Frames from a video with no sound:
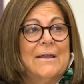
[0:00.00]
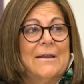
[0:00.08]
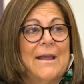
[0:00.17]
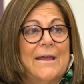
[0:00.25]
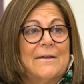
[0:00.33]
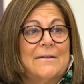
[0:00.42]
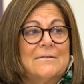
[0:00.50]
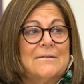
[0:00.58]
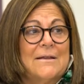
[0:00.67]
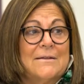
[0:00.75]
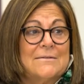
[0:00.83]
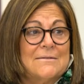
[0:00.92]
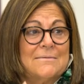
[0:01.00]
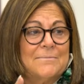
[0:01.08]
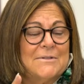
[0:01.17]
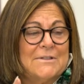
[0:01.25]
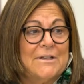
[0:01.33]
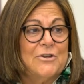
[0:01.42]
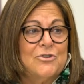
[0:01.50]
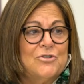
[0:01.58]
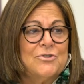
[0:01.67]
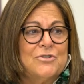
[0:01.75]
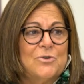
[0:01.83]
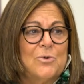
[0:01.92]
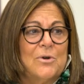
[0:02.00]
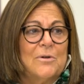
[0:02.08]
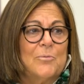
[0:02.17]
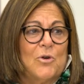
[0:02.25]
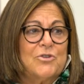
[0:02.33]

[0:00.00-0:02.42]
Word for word: It had its signature store,